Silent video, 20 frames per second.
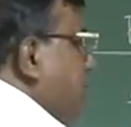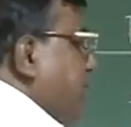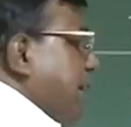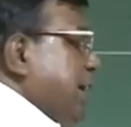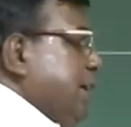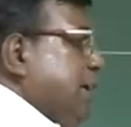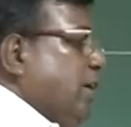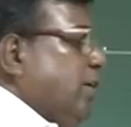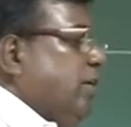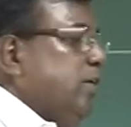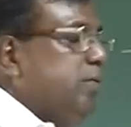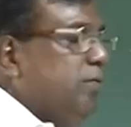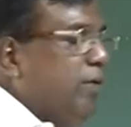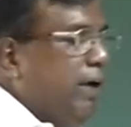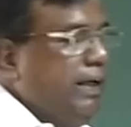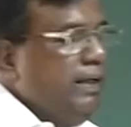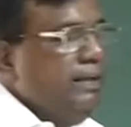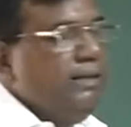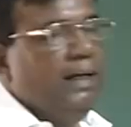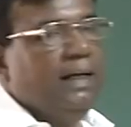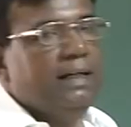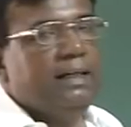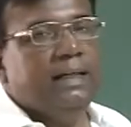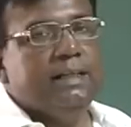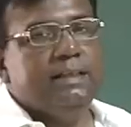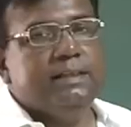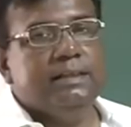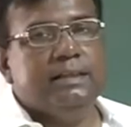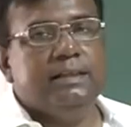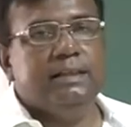find out what is that
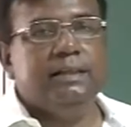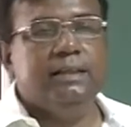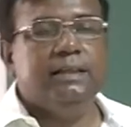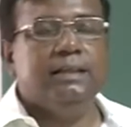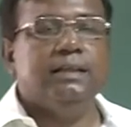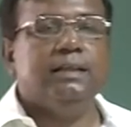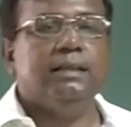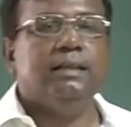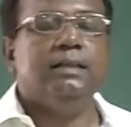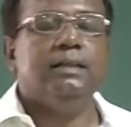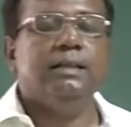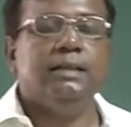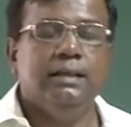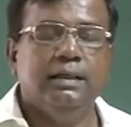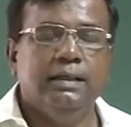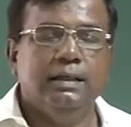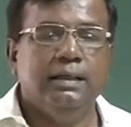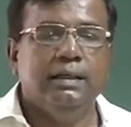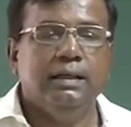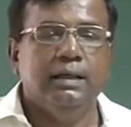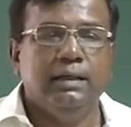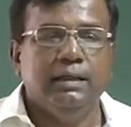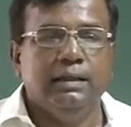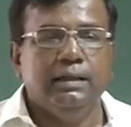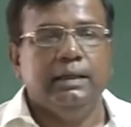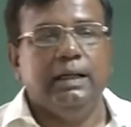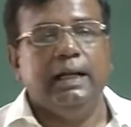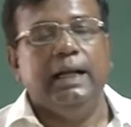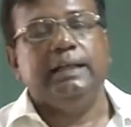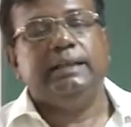density,
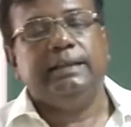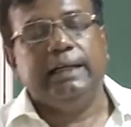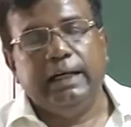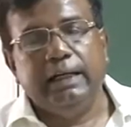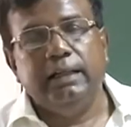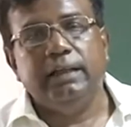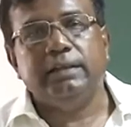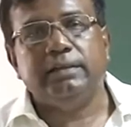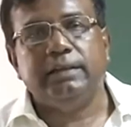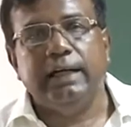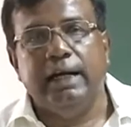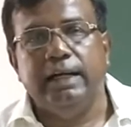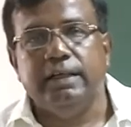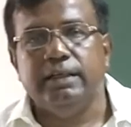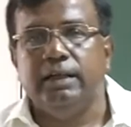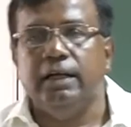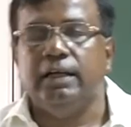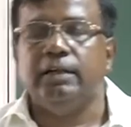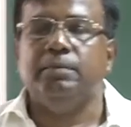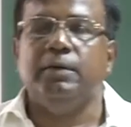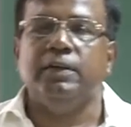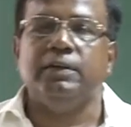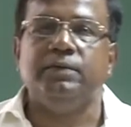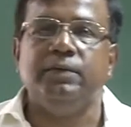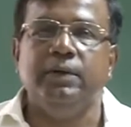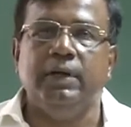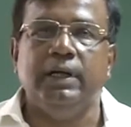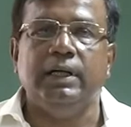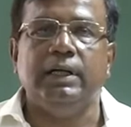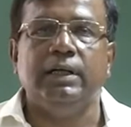then I check in the standard
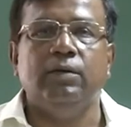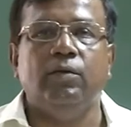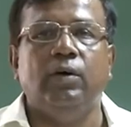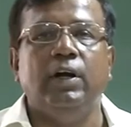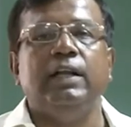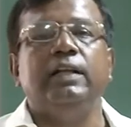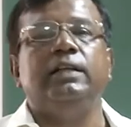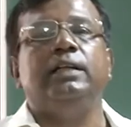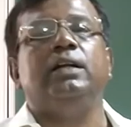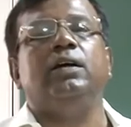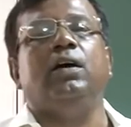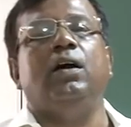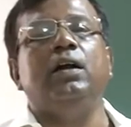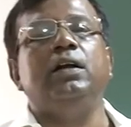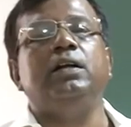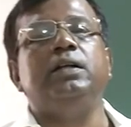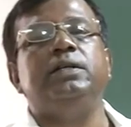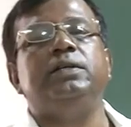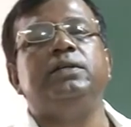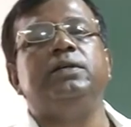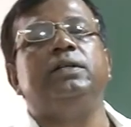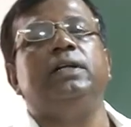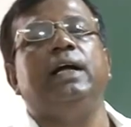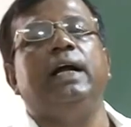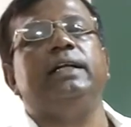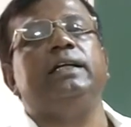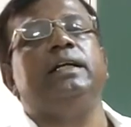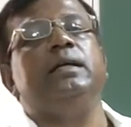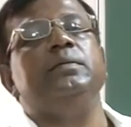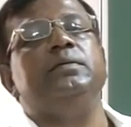atmosphere, what is that altitude
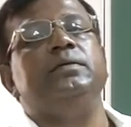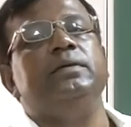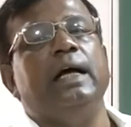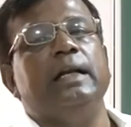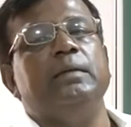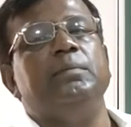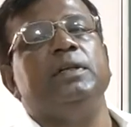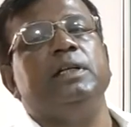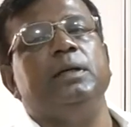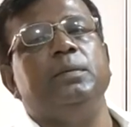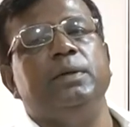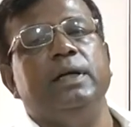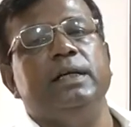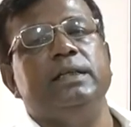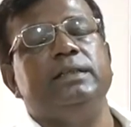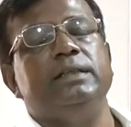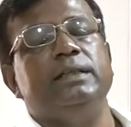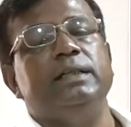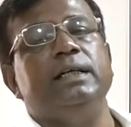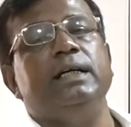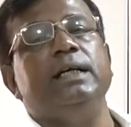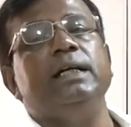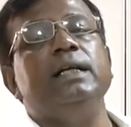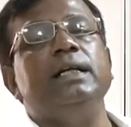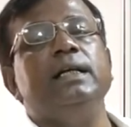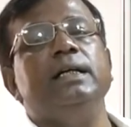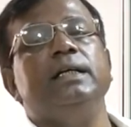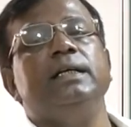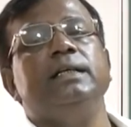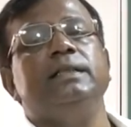that gives that much of density
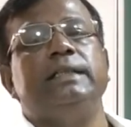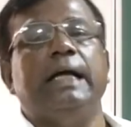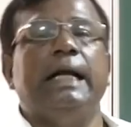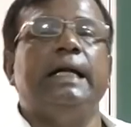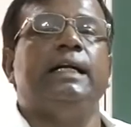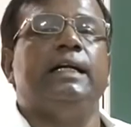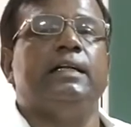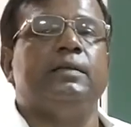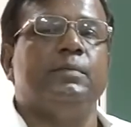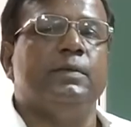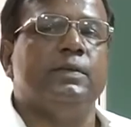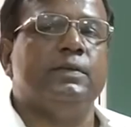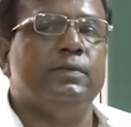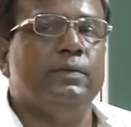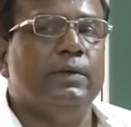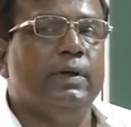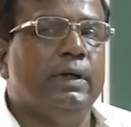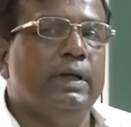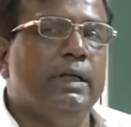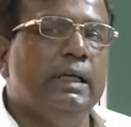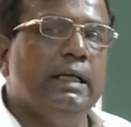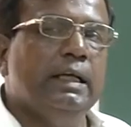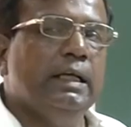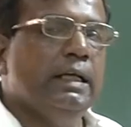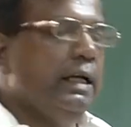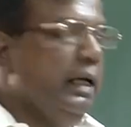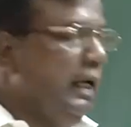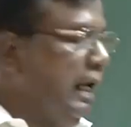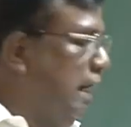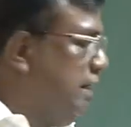in standard atmosphere.
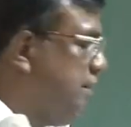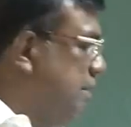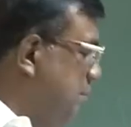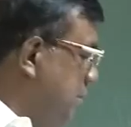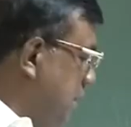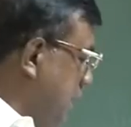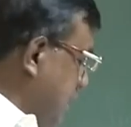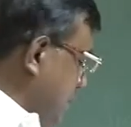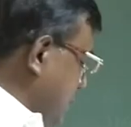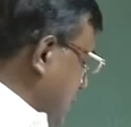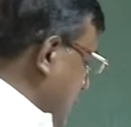As simple as